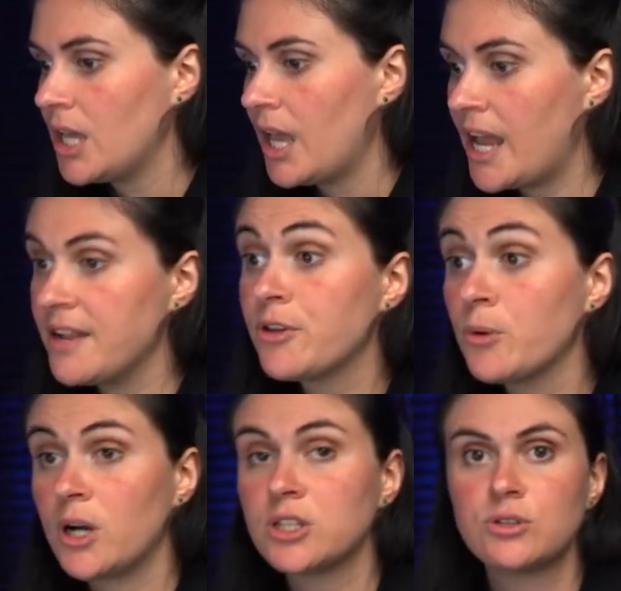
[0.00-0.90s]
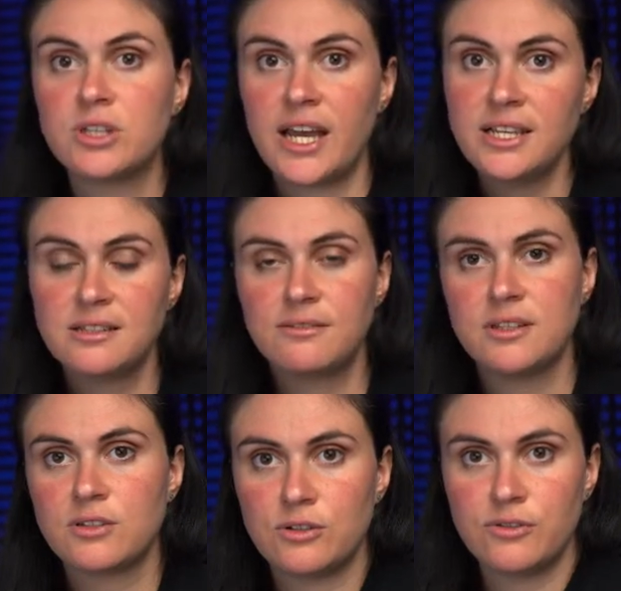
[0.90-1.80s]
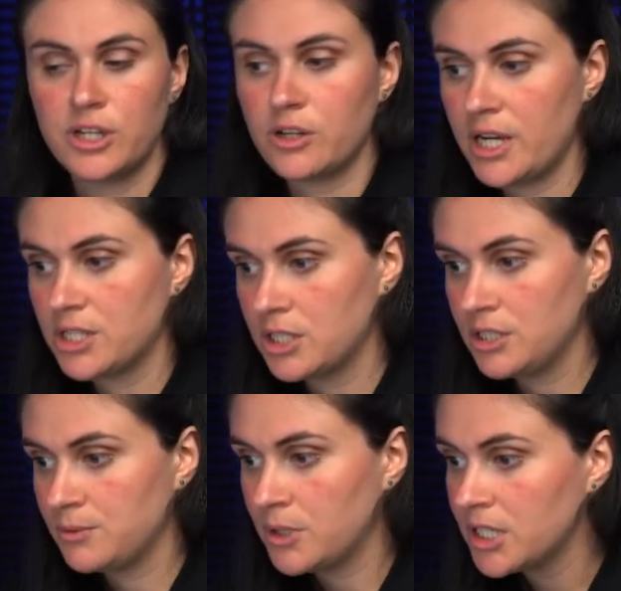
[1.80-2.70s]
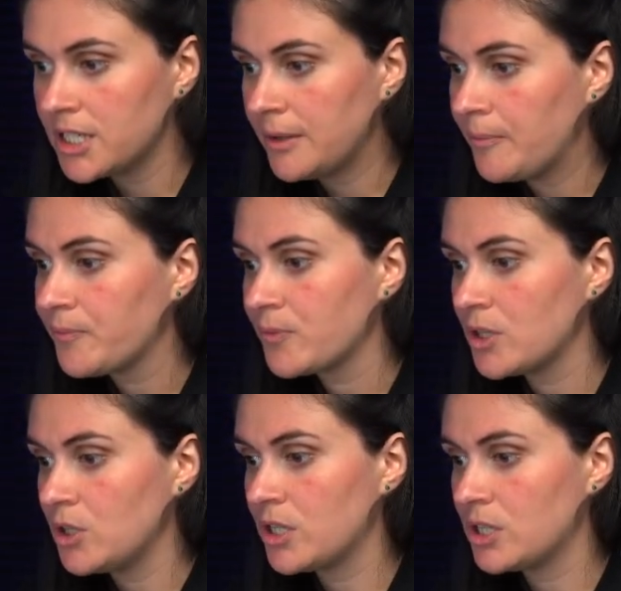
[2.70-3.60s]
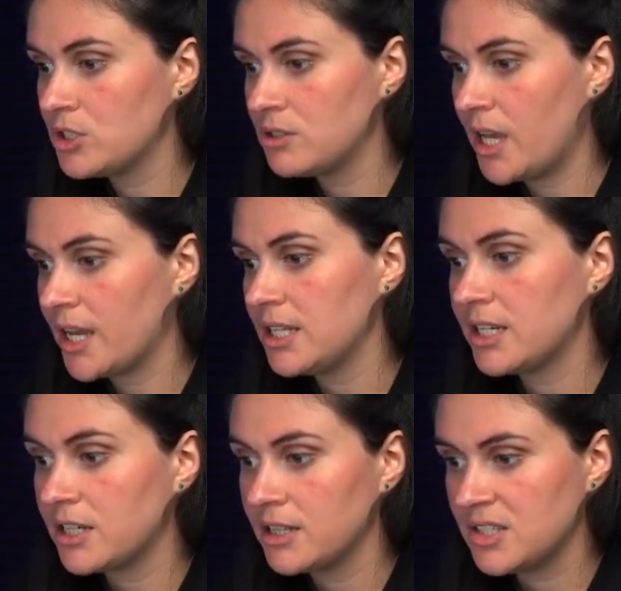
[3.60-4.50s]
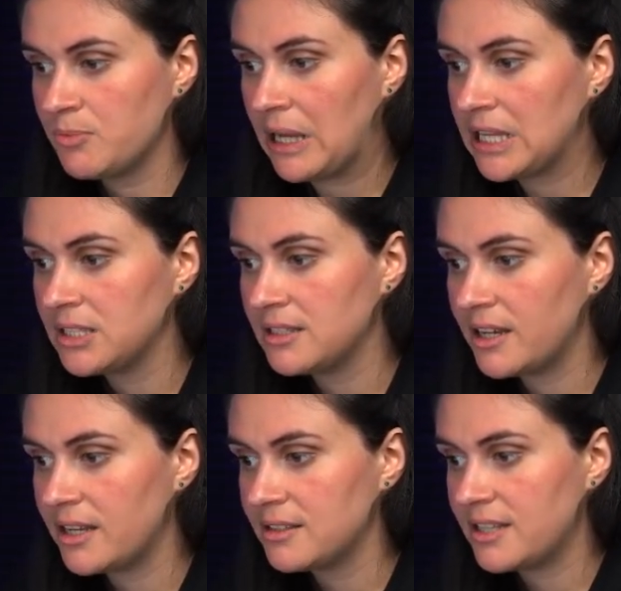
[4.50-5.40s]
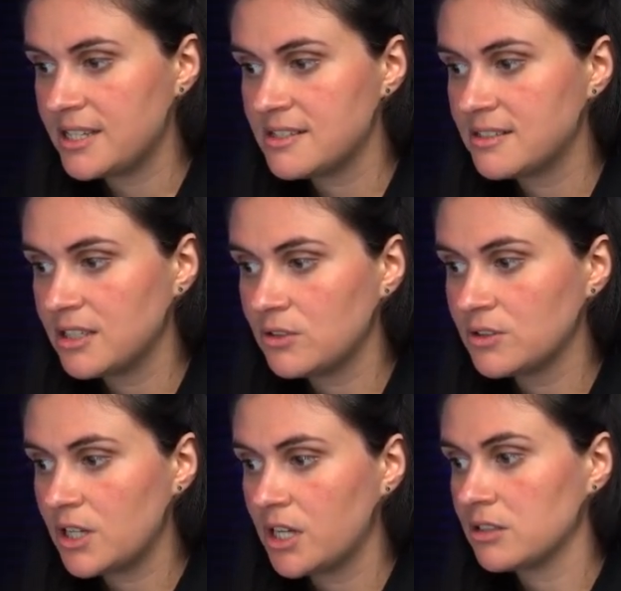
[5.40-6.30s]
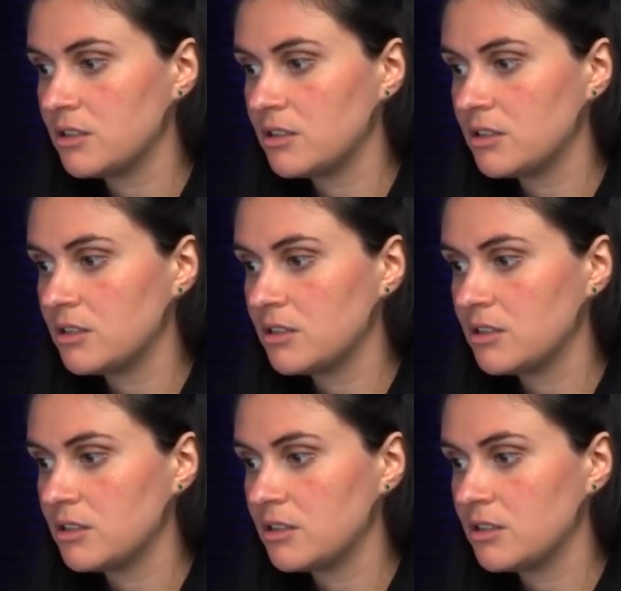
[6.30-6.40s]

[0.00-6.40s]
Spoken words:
And if you want to test if this configuration is working, you click on this button, Test Single Sign-On